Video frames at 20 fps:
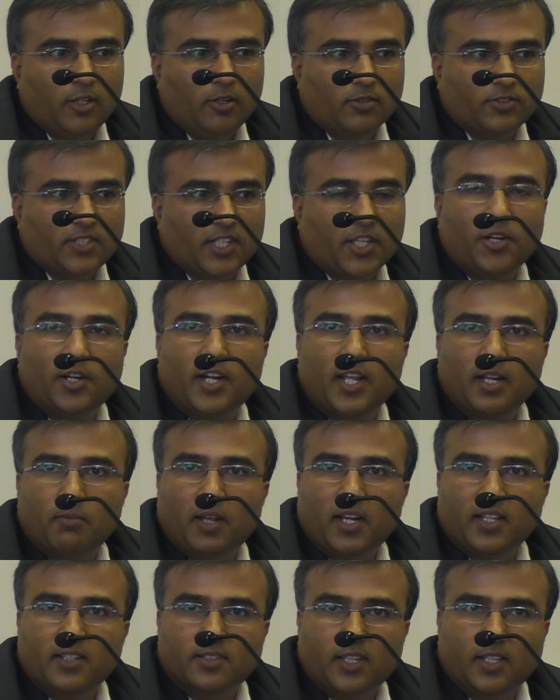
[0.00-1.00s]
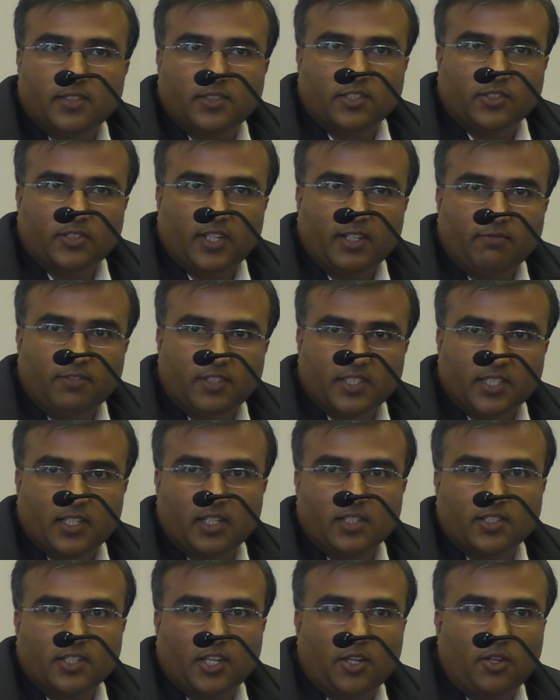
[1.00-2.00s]
security in many senses, right?
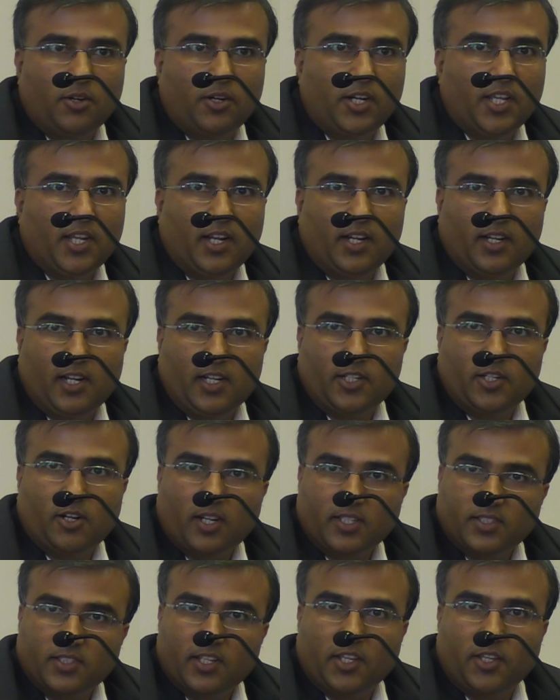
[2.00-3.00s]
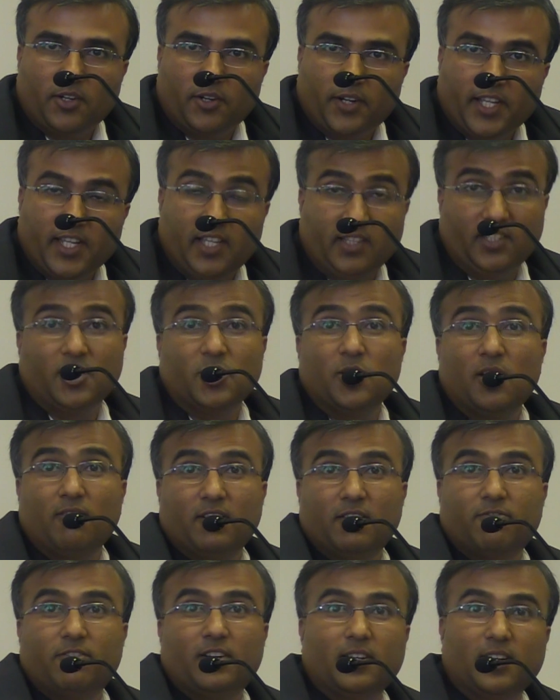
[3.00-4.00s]
Physical security and electronic security, and then you have
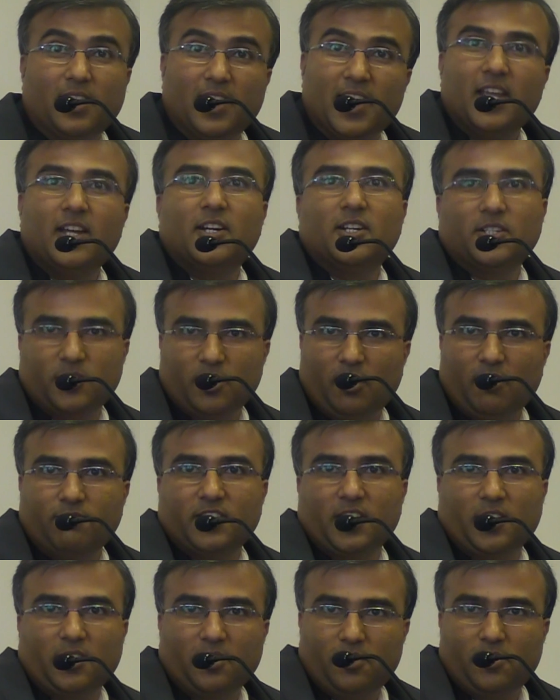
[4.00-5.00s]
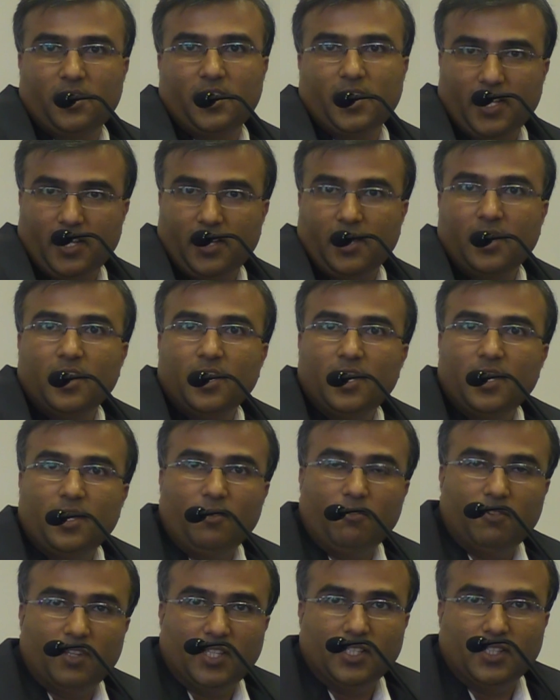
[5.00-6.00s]
different layers of security
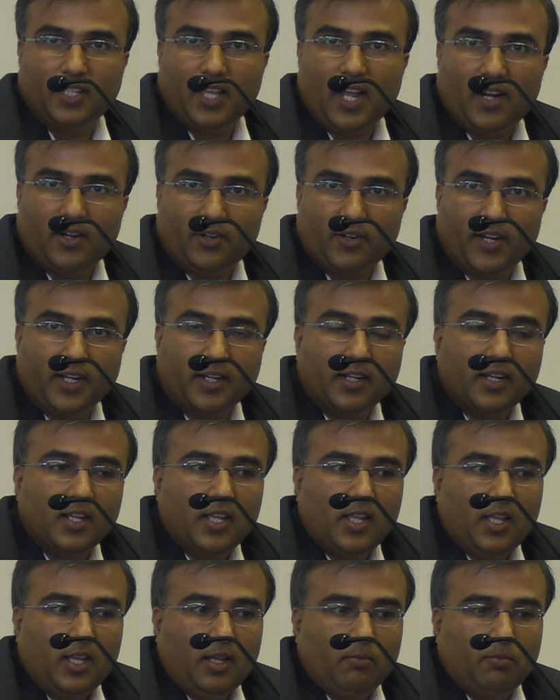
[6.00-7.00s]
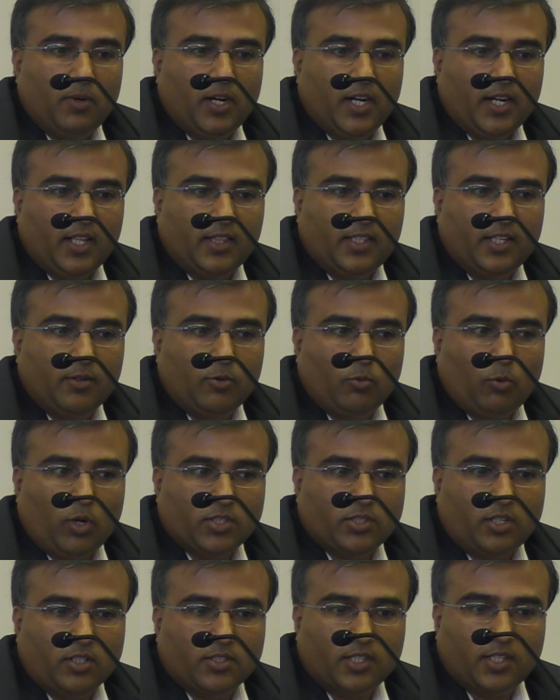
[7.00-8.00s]
within that, right? But I think
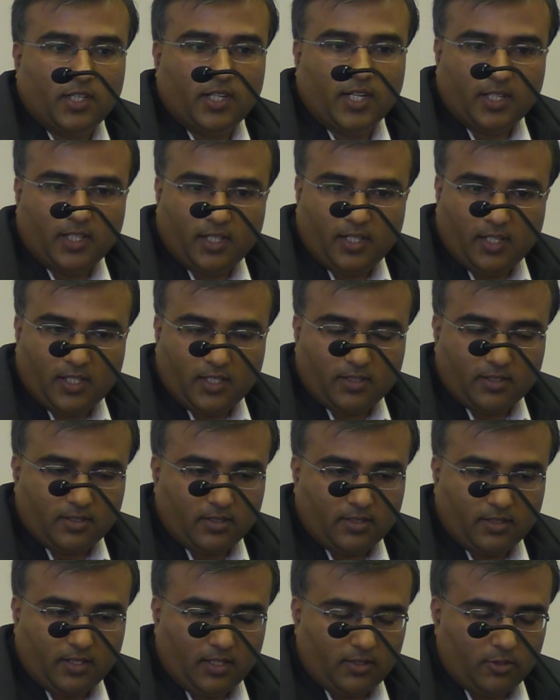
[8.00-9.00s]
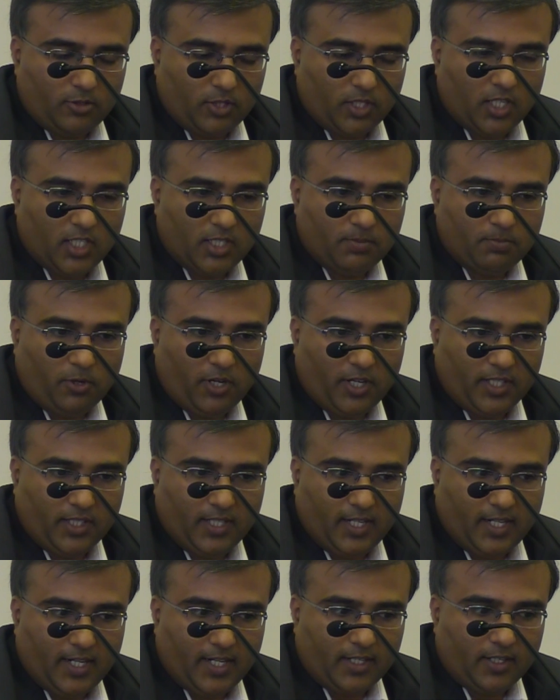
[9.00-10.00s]
what's also critical is, to Gert's point,
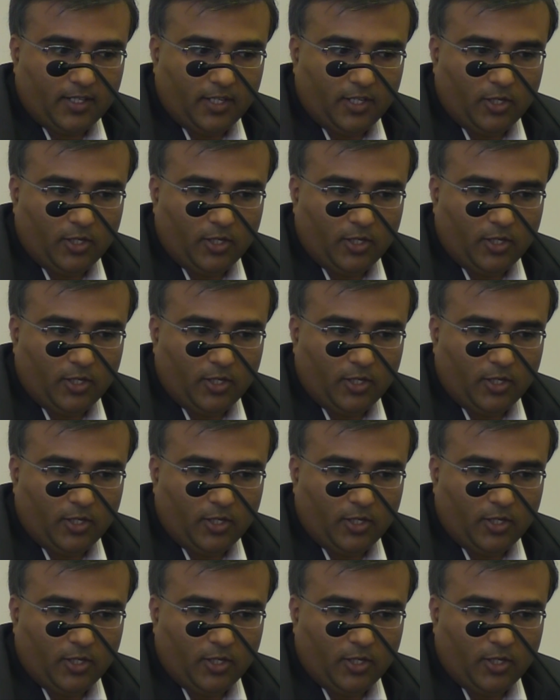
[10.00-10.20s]
that